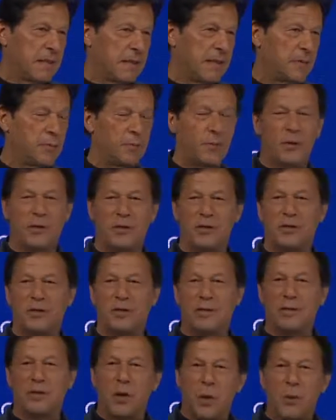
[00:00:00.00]

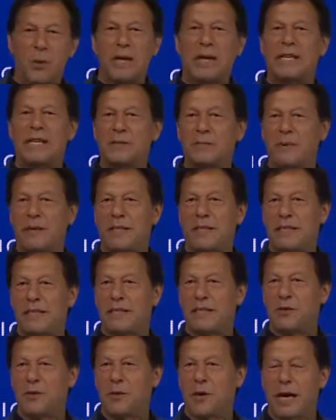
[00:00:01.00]
No one
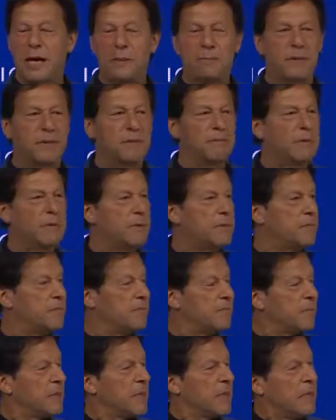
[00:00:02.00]
expected it to happen, but
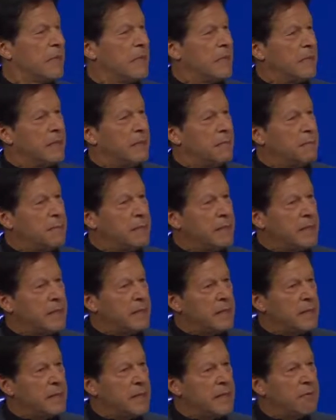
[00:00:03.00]

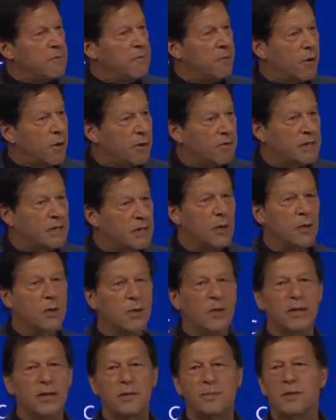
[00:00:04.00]
we involved the
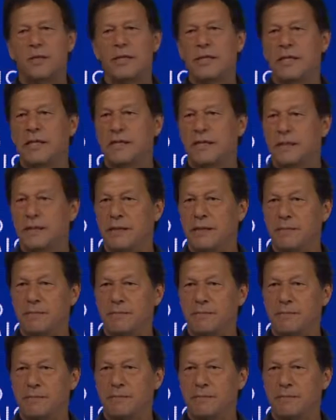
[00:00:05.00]
local communities.